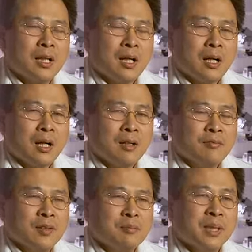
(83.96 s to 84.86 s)

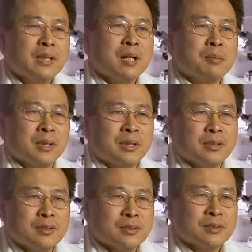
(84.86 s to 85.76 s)
have many
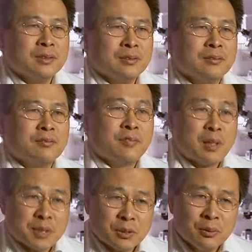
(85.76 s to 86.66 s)
applications in
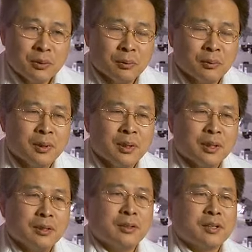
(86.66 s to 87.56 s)
pharmaceutical
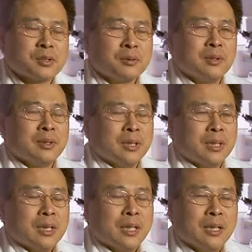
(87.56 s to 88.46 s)
industry
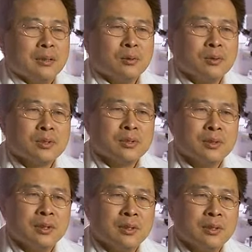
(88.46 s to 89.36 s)
and also
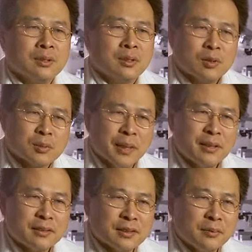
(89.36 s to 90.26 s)
the
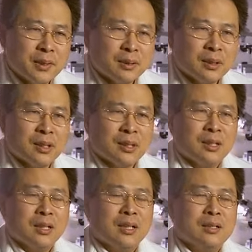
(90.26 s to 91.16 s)
cosmetics even,
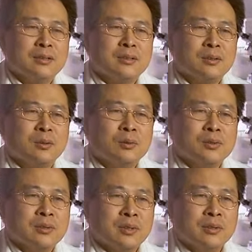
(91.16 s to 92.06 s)
and
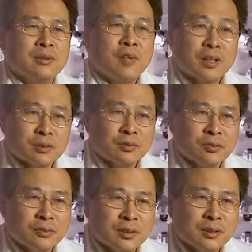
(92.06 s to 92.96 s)
also the functional
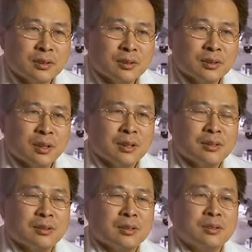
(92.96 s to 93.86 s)
food
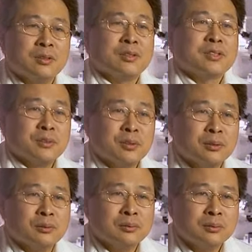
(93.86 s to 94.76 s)
and
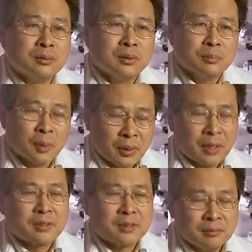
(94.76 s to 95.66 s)
nutraceutical
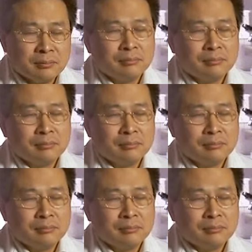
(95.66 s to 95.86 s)
products.